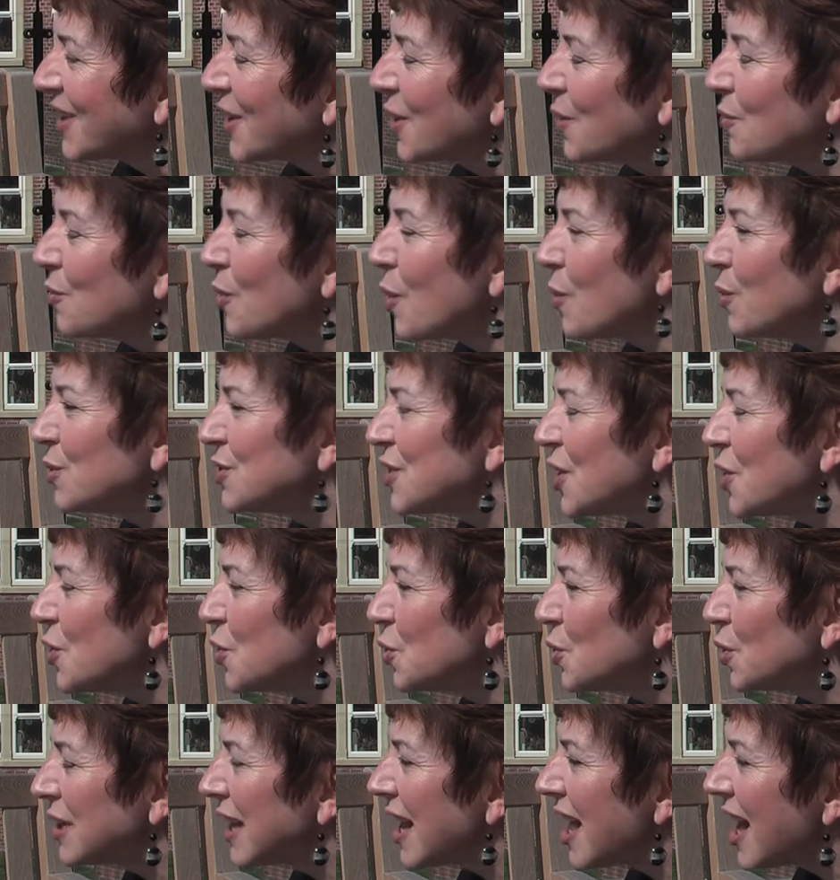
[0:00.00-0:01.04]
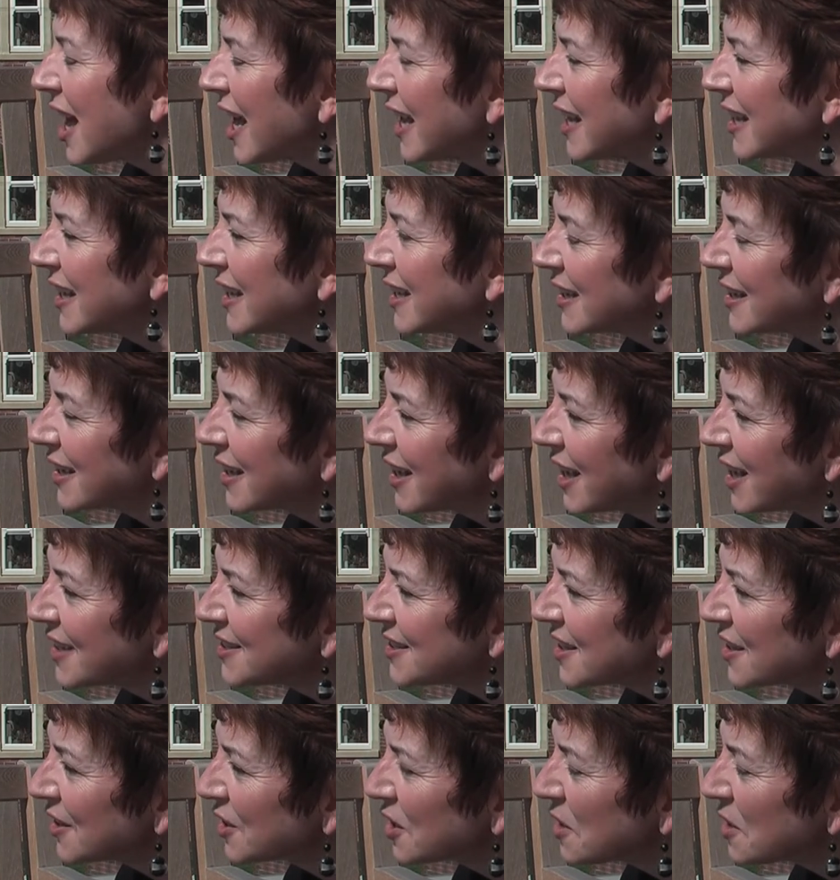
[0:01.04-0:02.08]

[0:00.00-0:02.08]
And what was Oakwood like as a